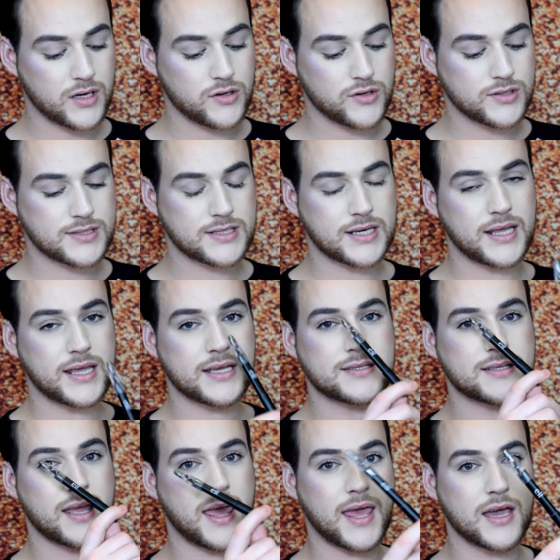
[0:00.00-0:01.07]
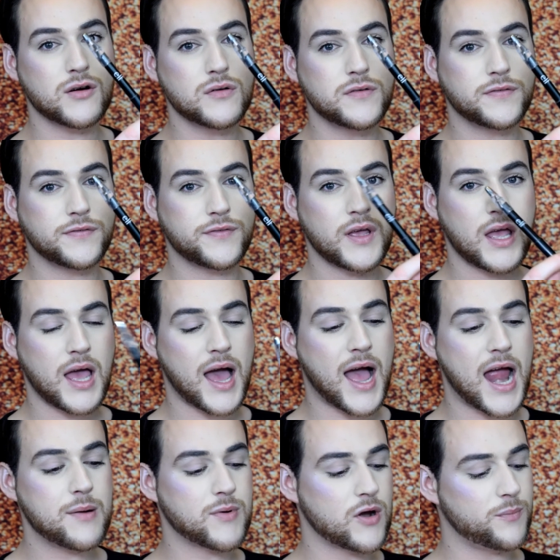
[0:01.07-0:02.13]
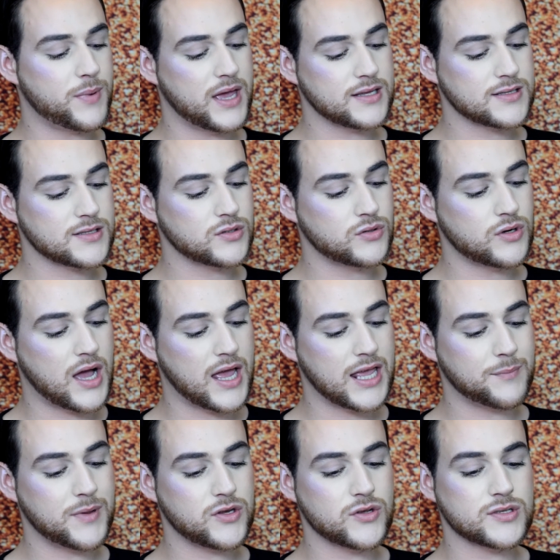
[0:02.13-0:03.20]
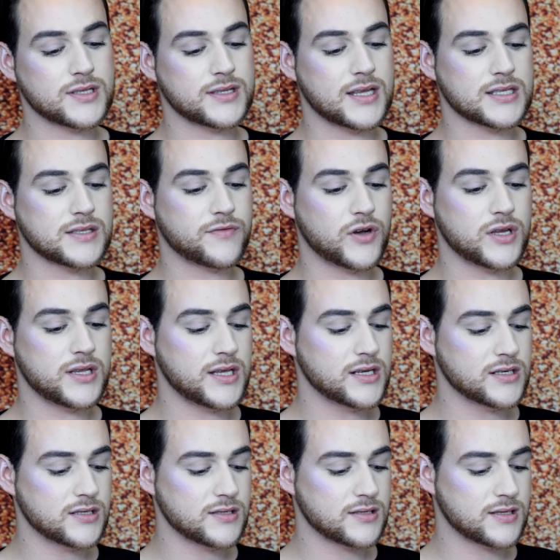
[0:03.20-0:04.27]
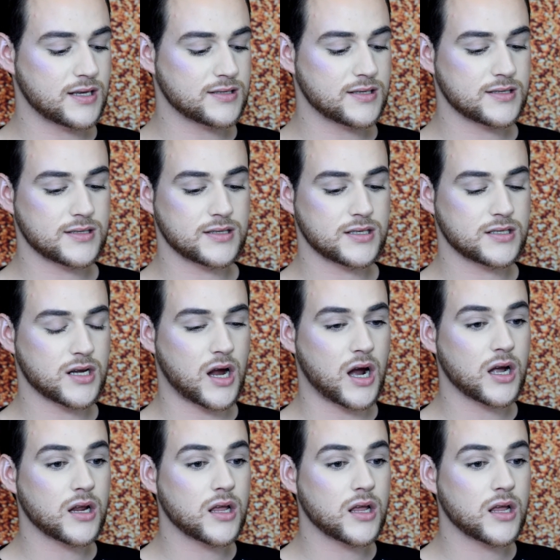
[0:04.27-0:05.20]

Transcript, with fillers: to use tonight is the e.l.f. eyebrow pencil. I have been using this for years. This is in the dark